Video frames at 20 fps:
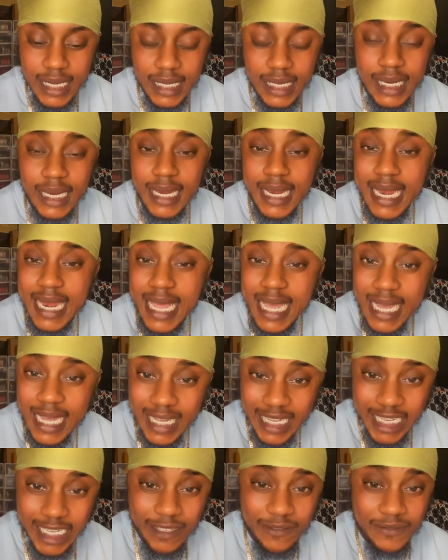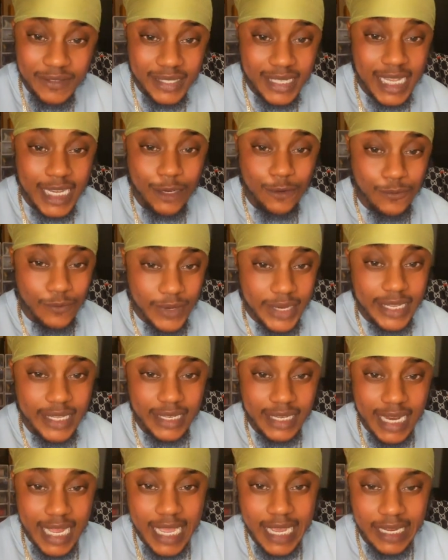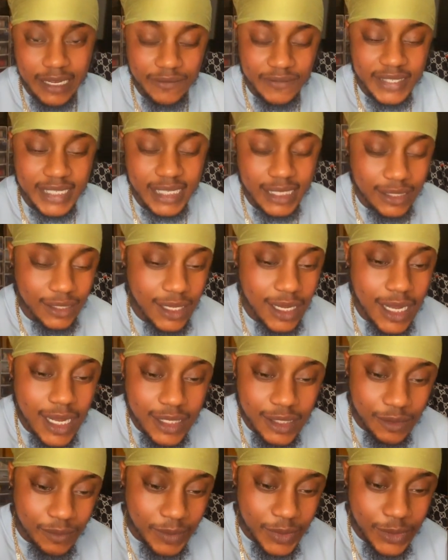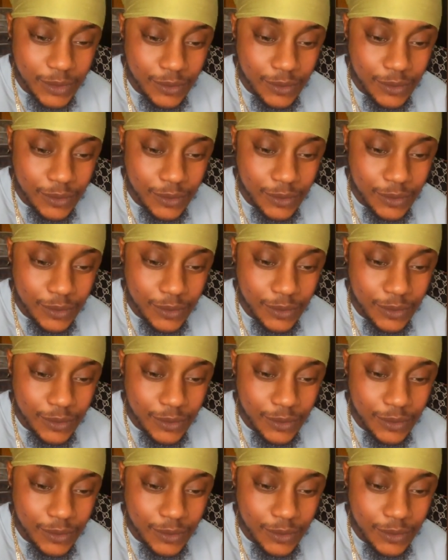lives, like real lives in the hospital